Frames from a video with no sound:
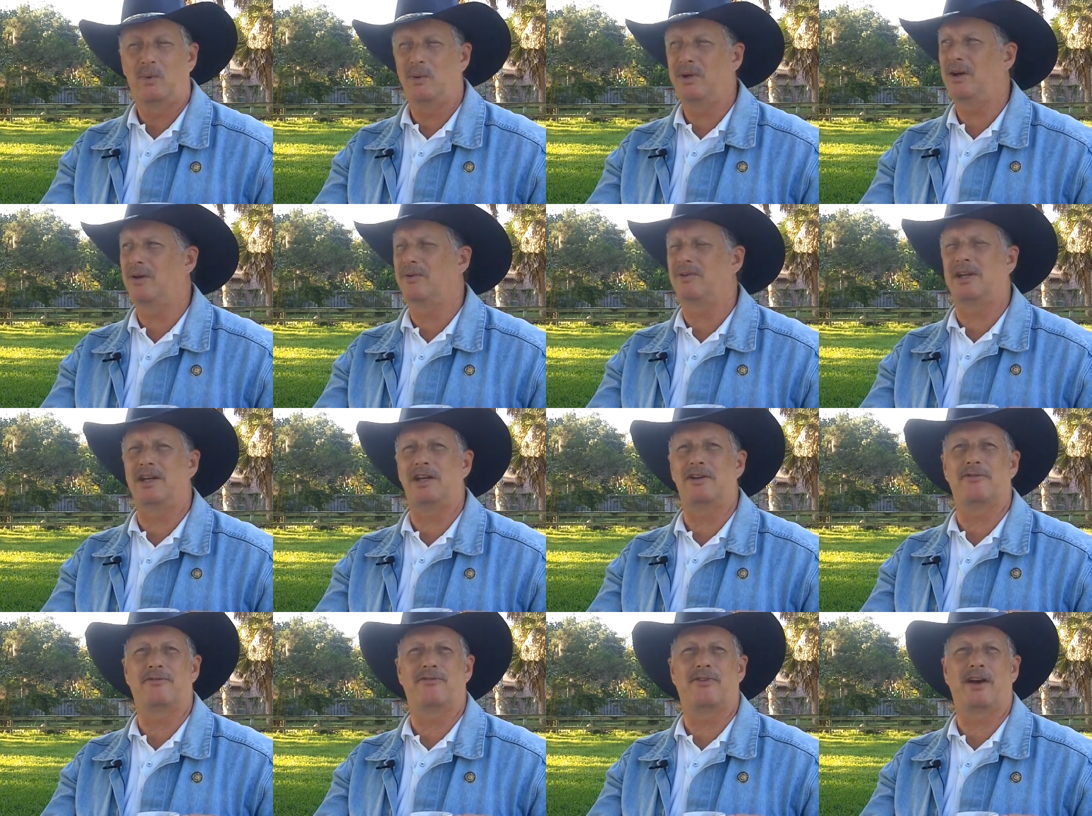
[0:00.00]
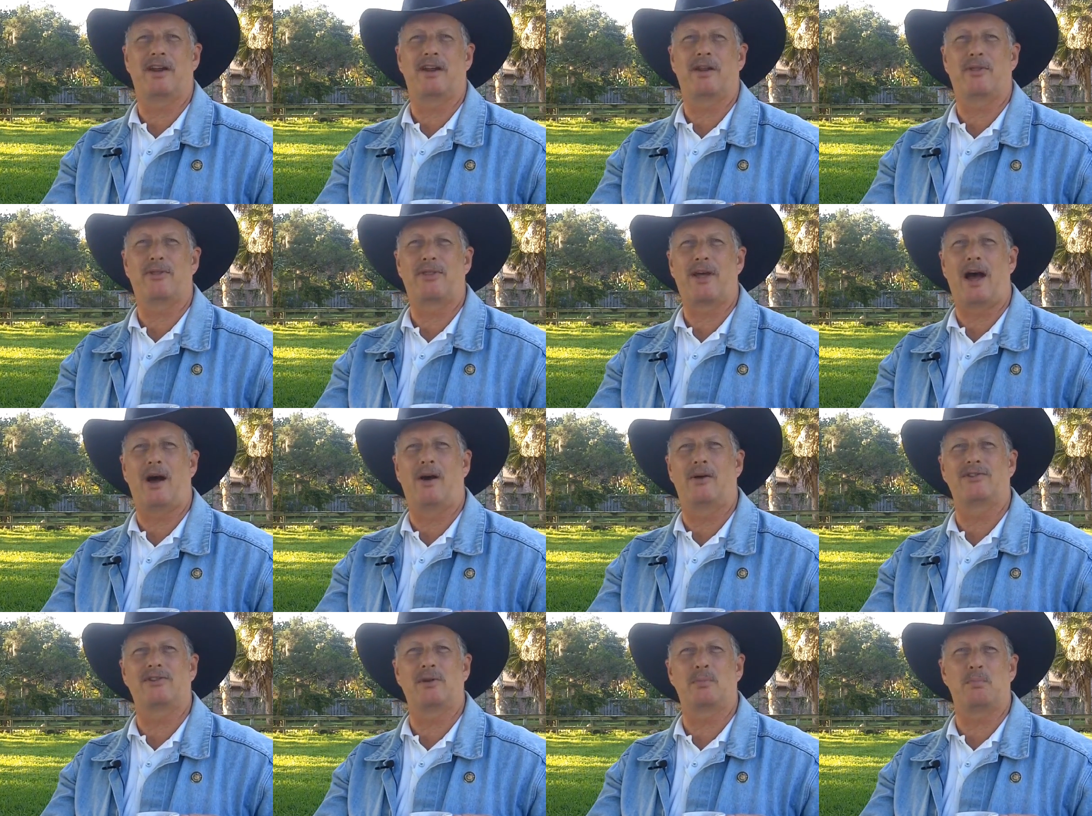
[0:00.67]
We don't need to fight a
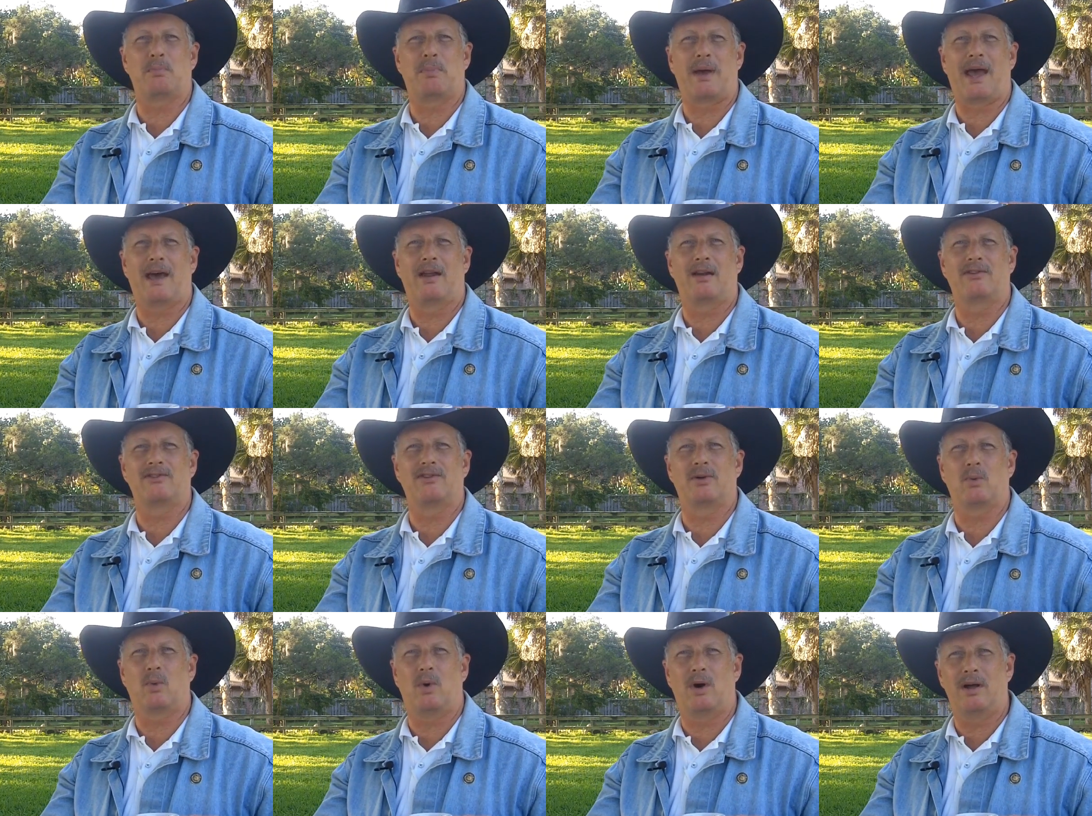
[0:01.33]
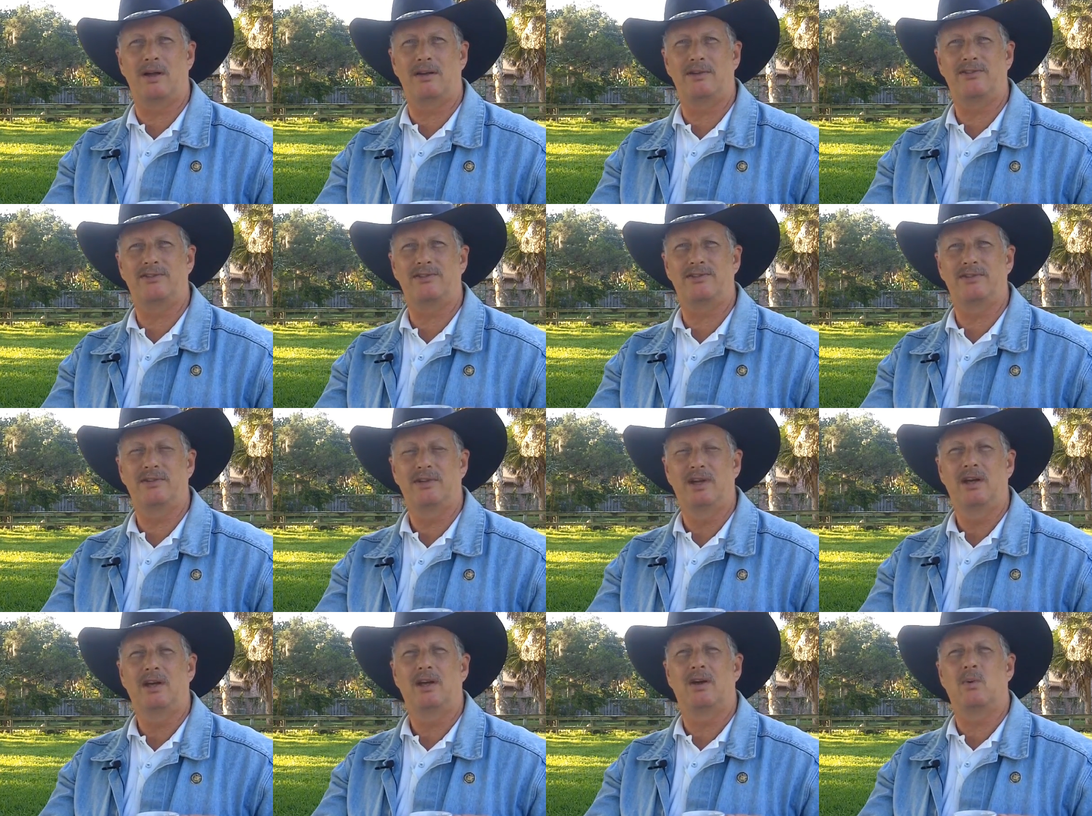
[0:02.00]
thousand battles at
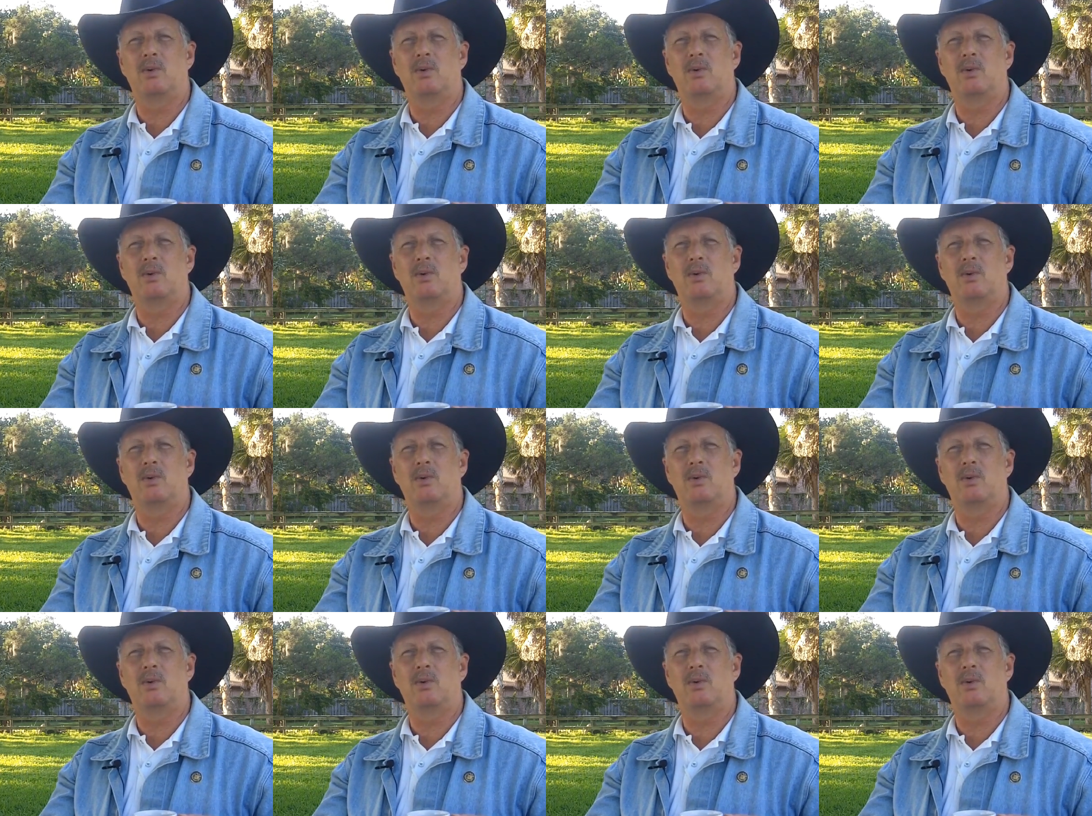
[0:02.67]
once.